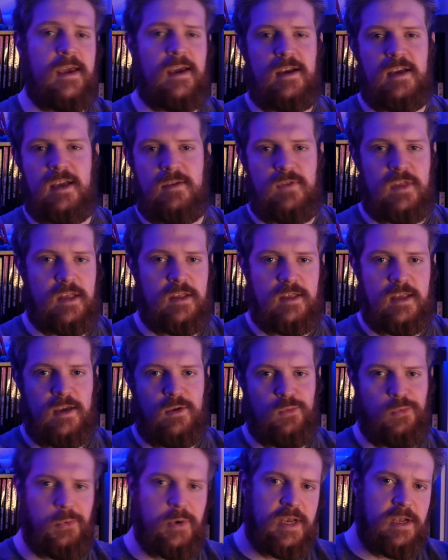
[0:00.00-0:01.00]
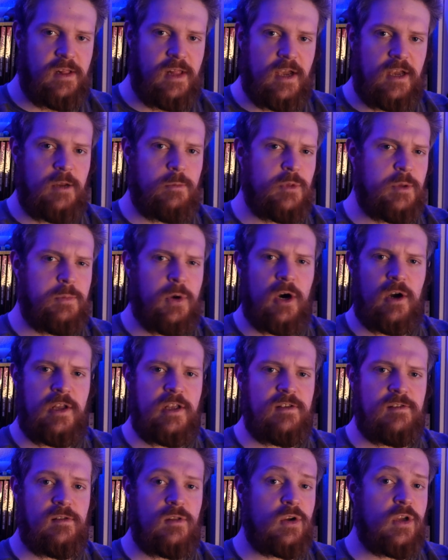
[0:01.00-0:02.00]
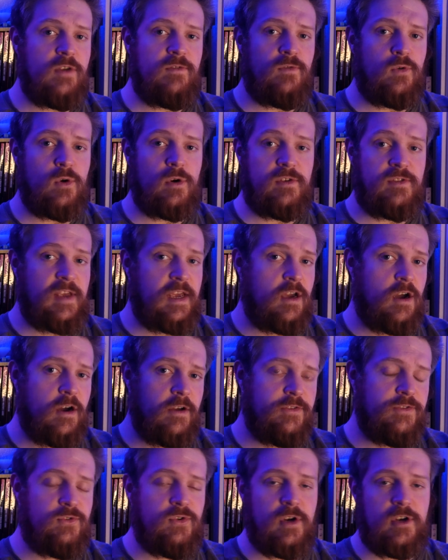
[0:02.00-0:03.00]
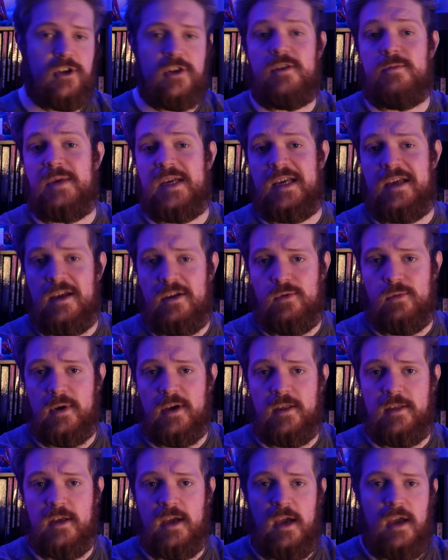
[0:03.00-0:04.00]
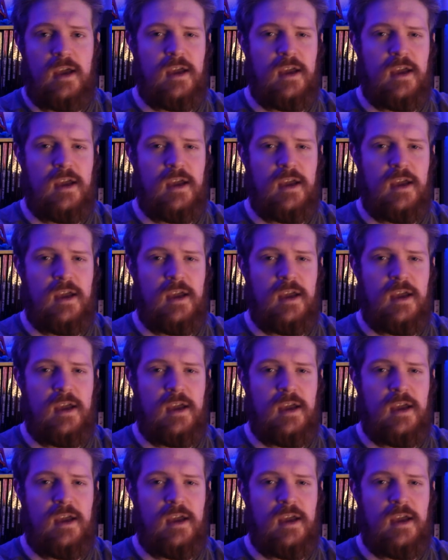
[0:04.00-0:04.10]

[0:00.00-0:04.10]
Given that the real item the party is looking for is a construct to begin with,